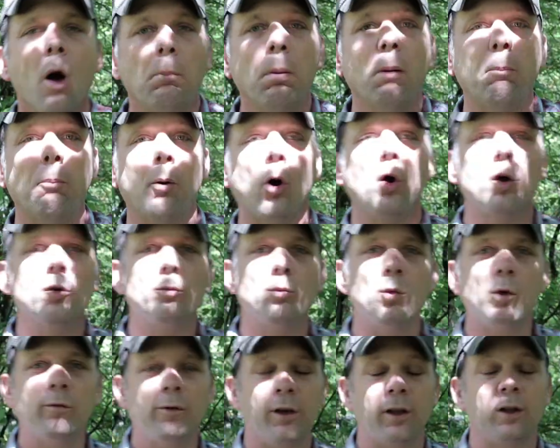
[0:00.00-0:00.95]
but part of
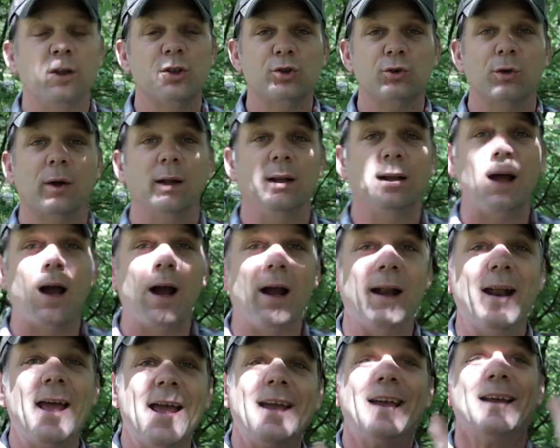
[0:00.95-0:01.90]
moving in a straight
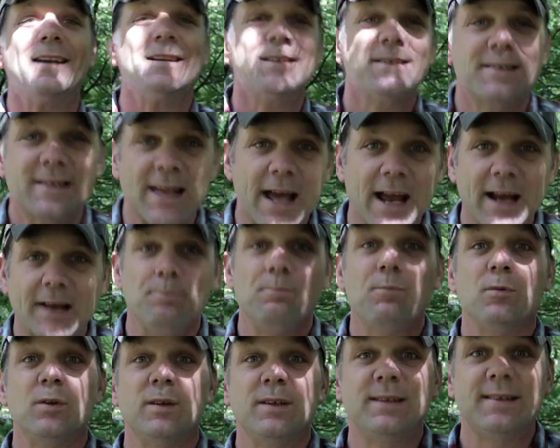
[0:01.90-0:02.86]
line is that
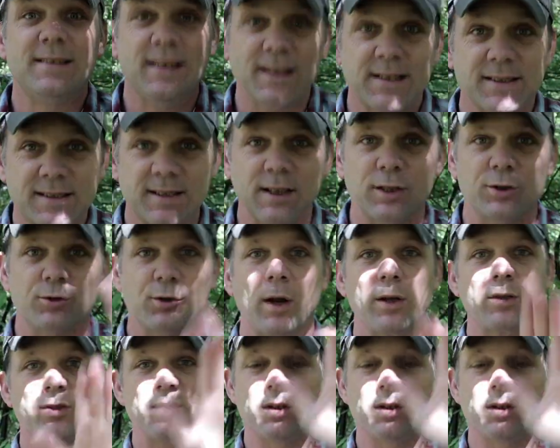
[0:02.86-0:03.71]
distance, right?